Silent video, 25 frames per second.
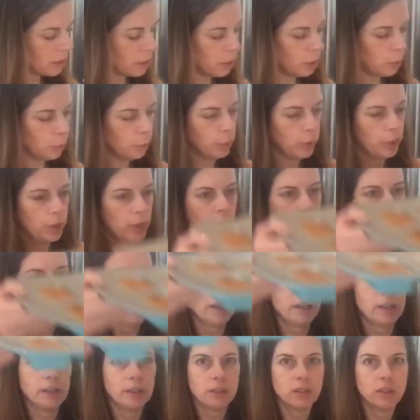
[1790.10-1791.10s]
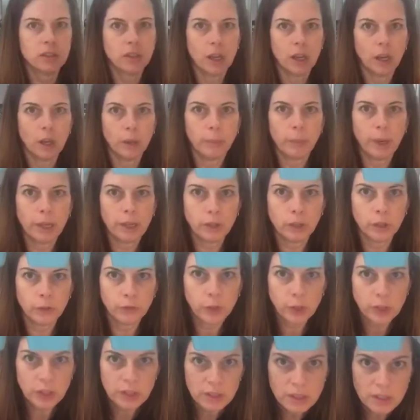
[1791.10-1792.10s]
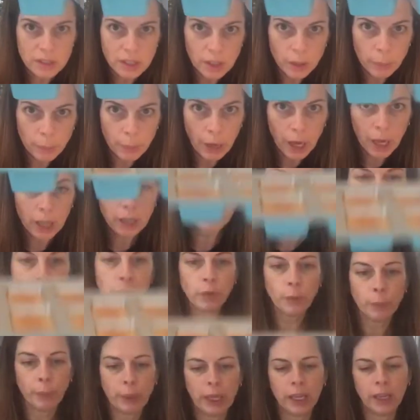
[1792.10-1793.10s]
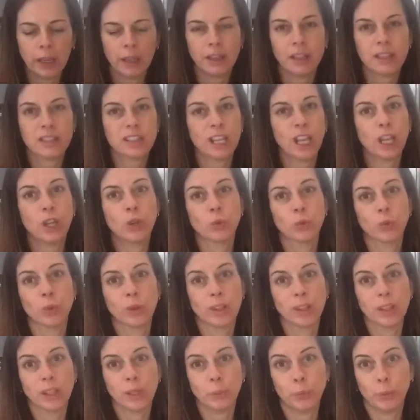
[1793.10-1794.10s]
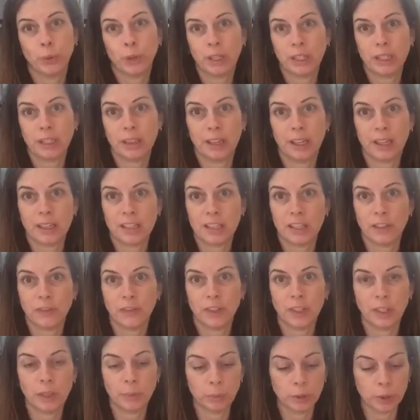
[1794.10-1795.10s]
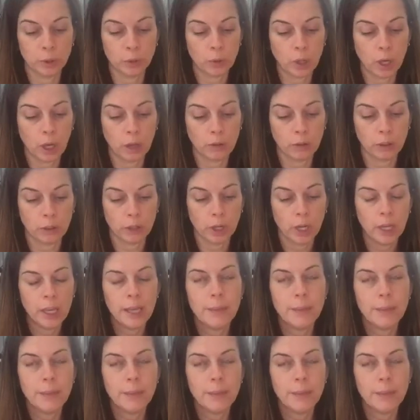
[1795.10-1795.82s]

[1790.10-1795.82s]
tip is, I don't know if you can see, the bottom of the pan is a really pretty, like Tiffany blue color.